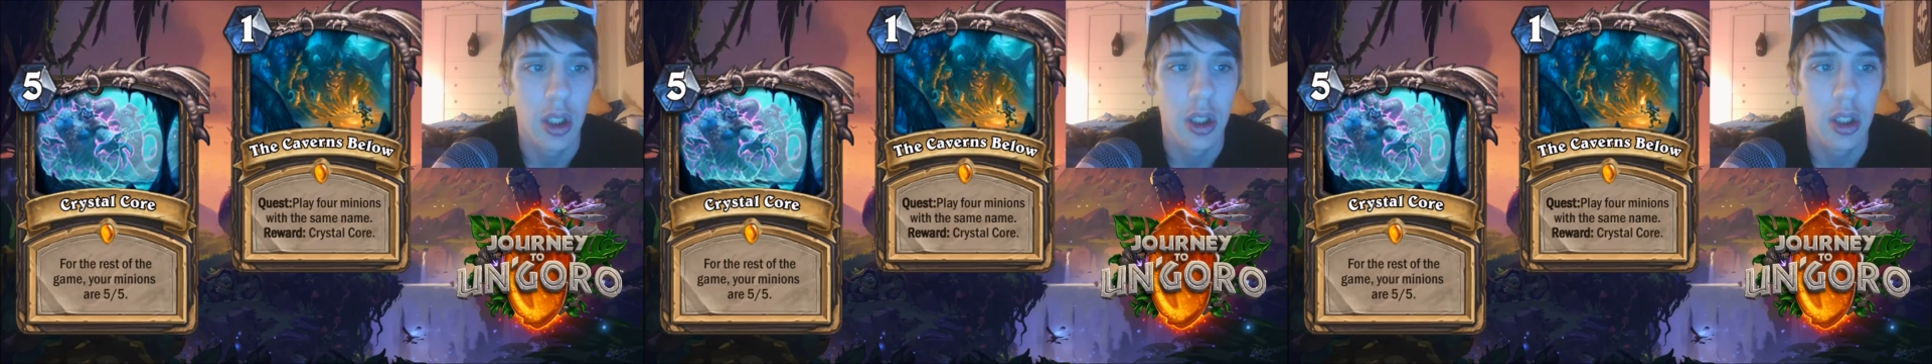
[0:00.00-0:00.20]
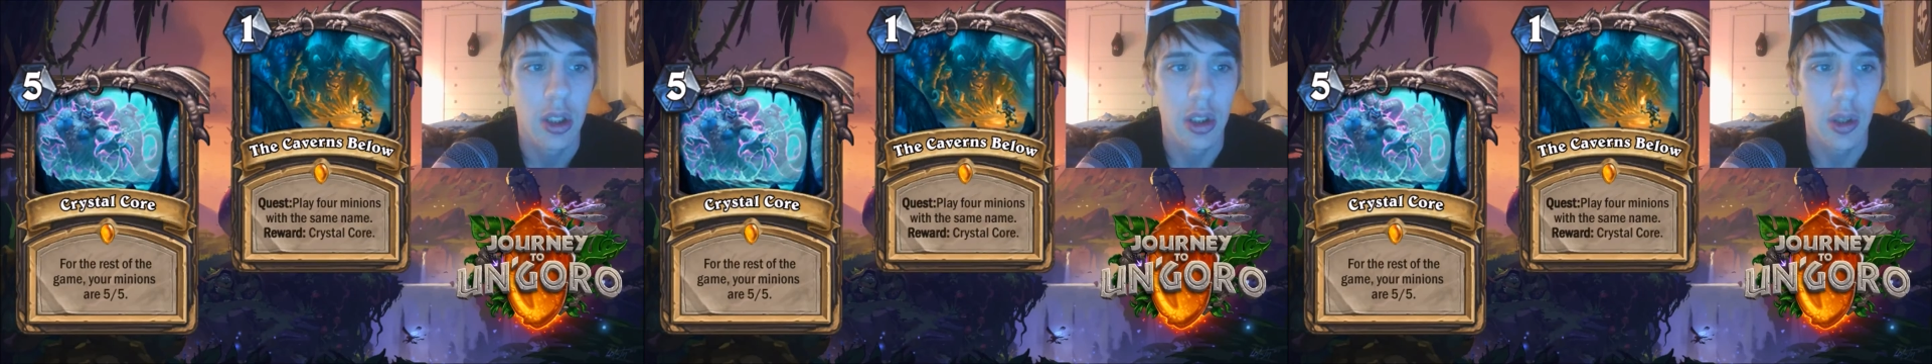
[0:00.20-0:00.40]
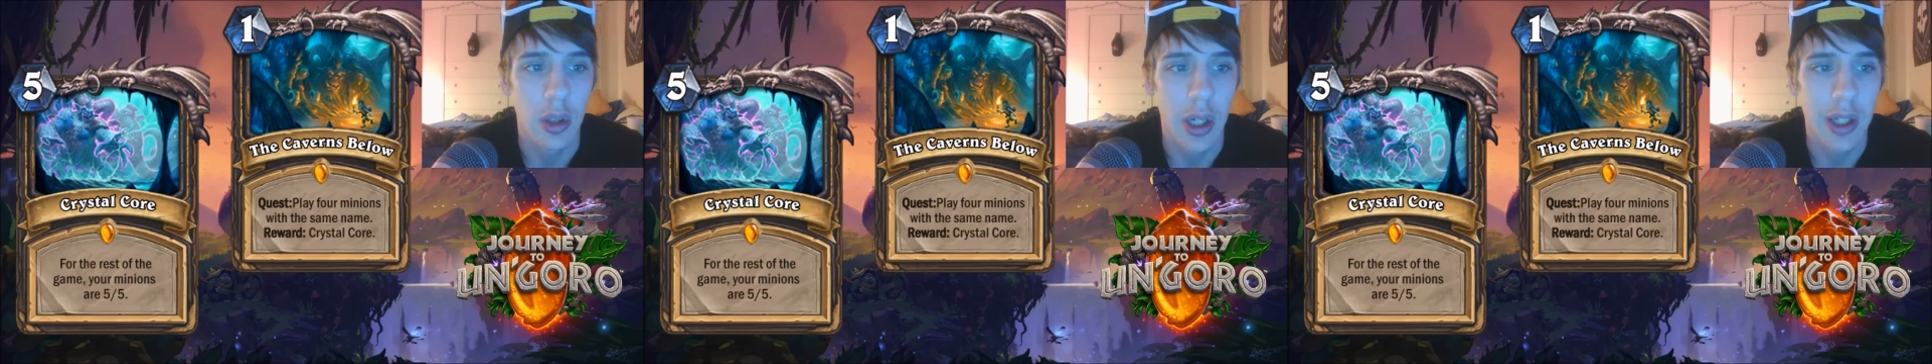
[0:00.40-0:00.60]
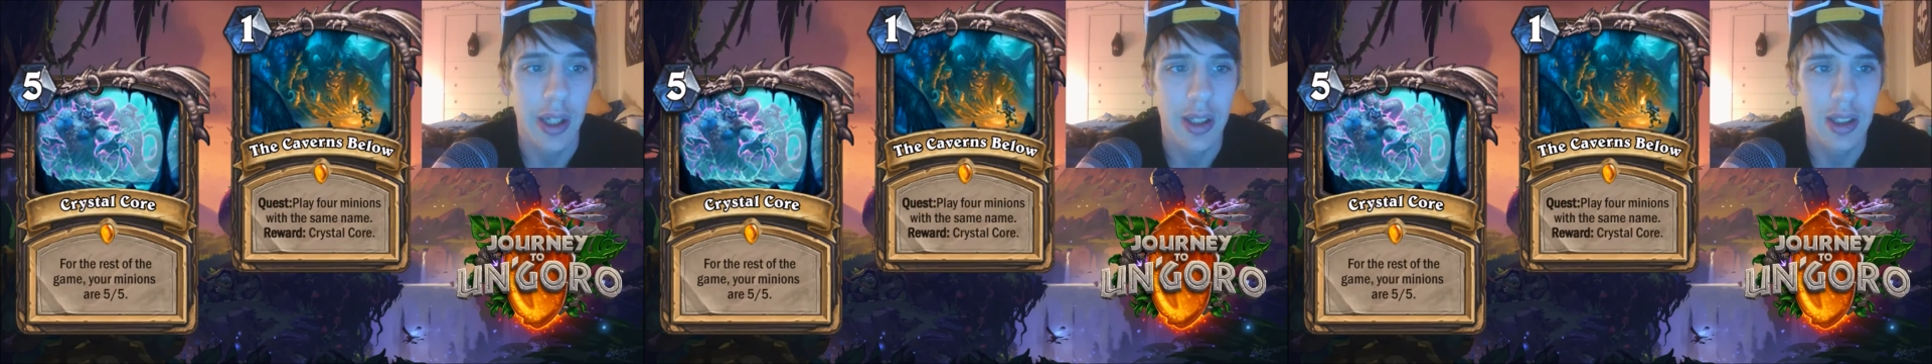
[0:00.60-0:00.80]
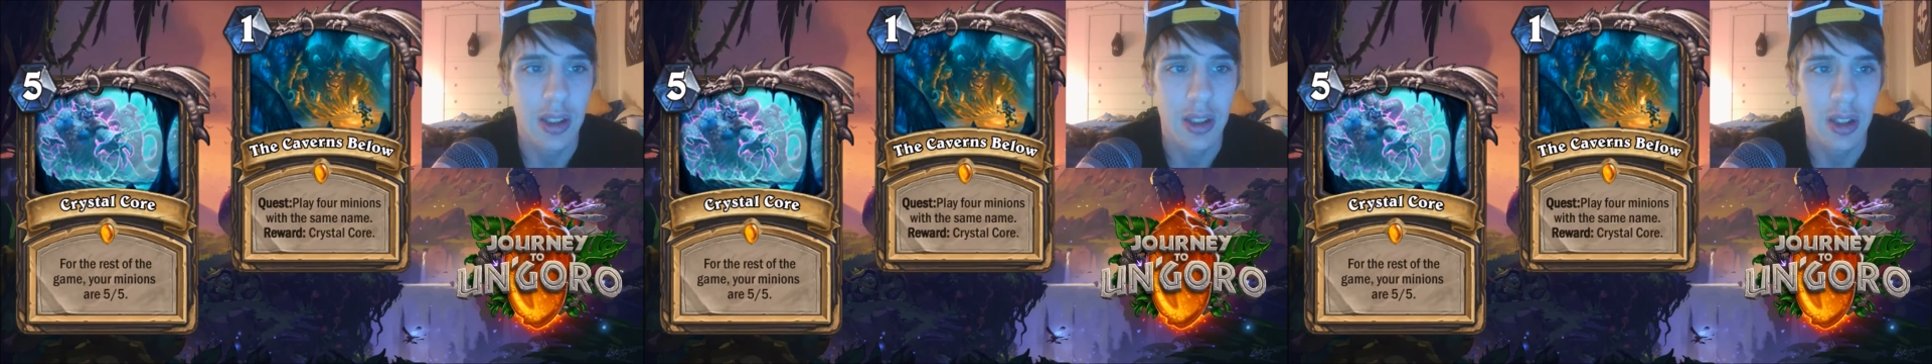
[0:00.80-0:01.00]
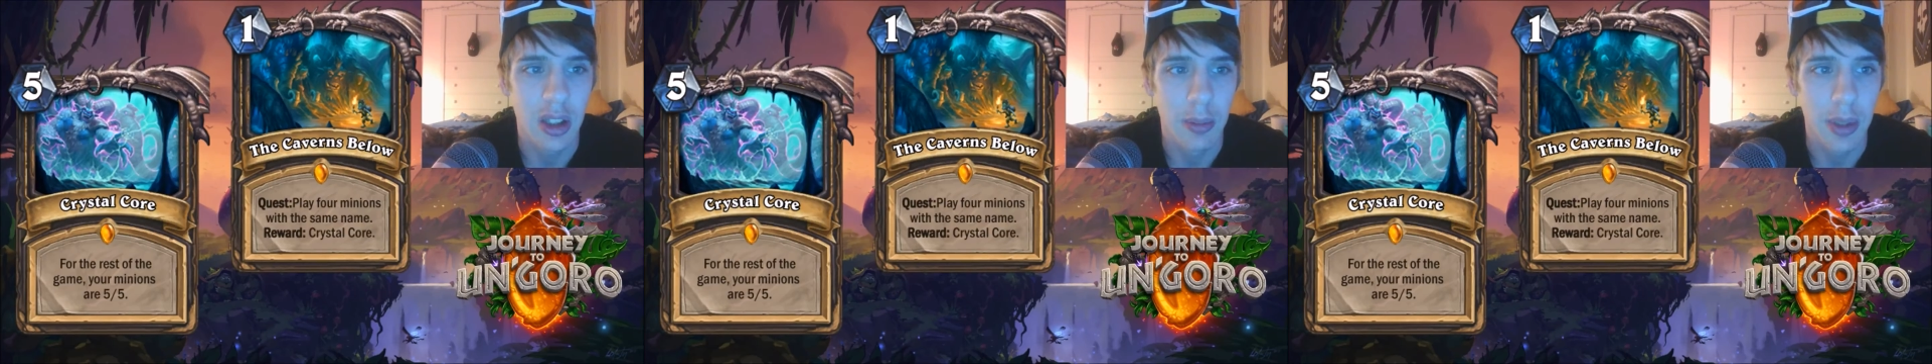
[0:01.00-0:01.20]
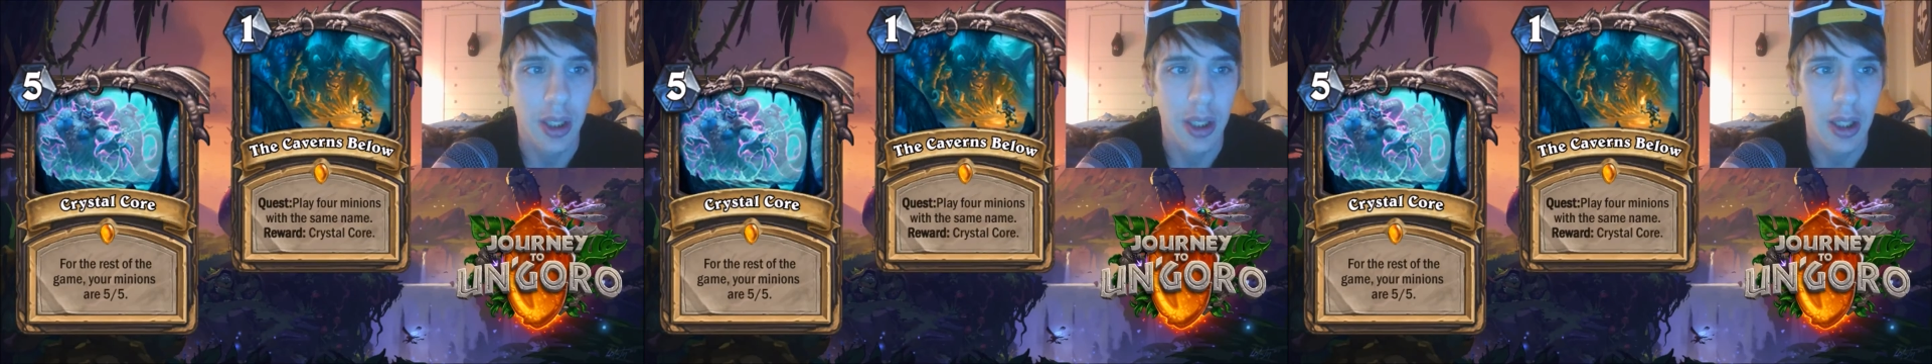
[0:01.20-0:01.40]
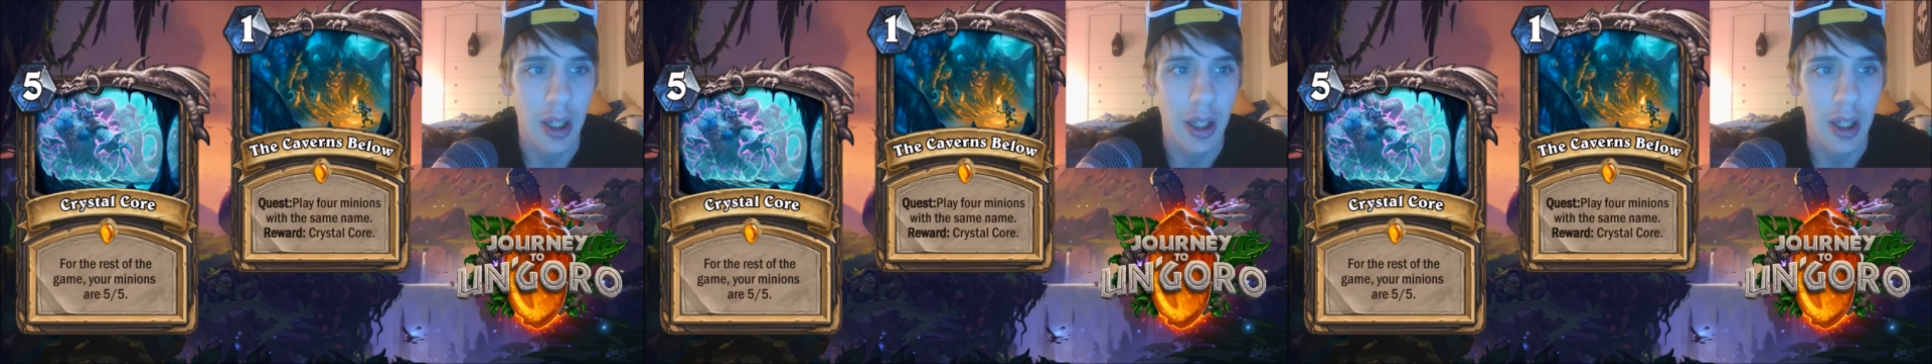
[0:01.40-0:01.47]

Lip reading: So I think this is going to be